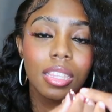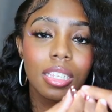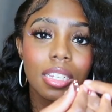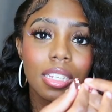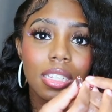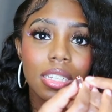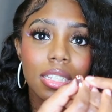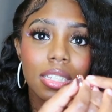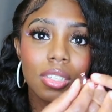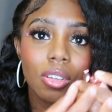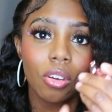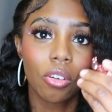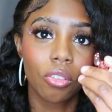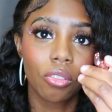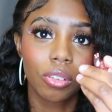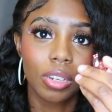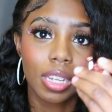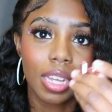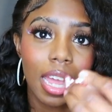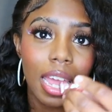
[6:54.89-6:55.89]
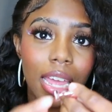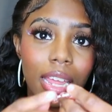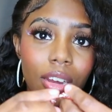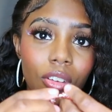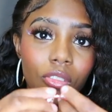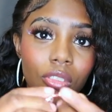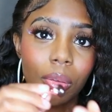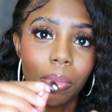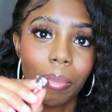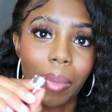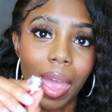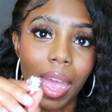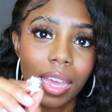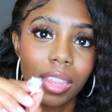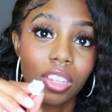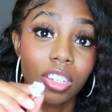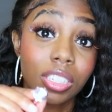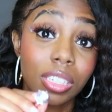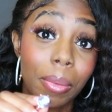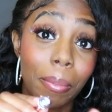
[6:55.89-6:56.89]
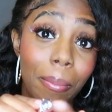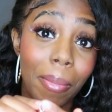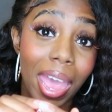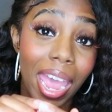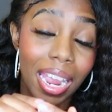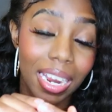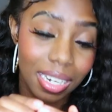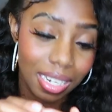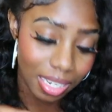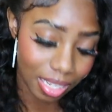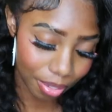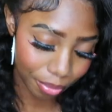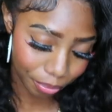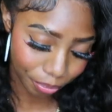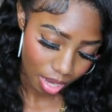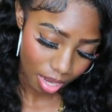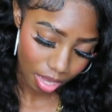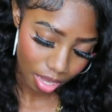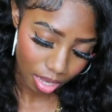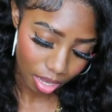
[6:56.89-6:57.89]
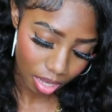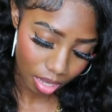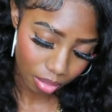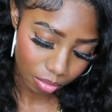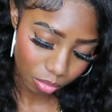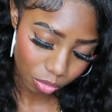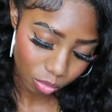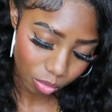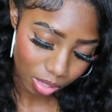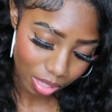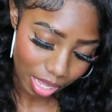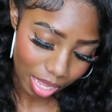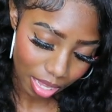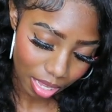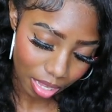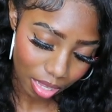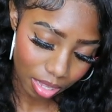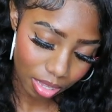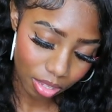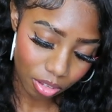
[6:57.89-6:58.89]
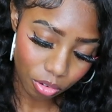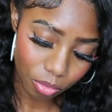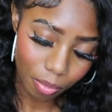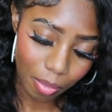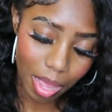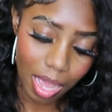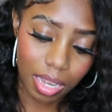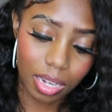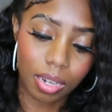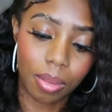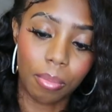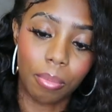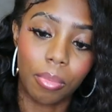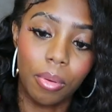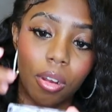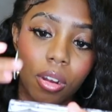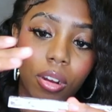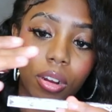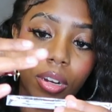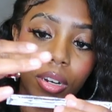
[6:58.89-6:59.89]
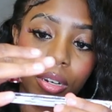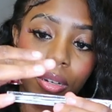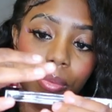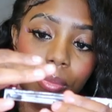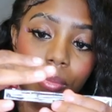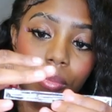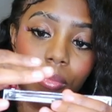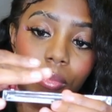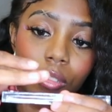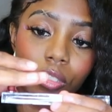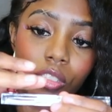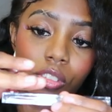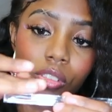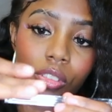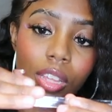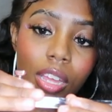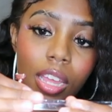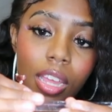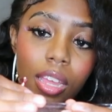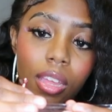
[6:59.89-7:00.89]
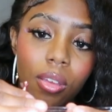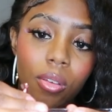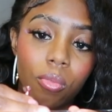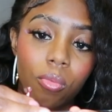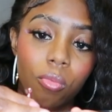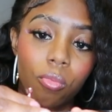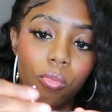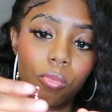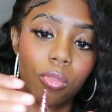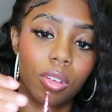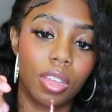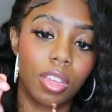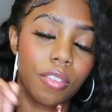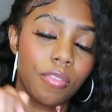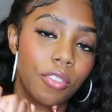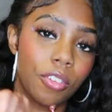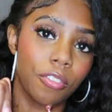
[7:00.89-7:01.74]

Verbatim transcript: These hold it and on the back there's a magnet and it comes with like a little magnet bar so that if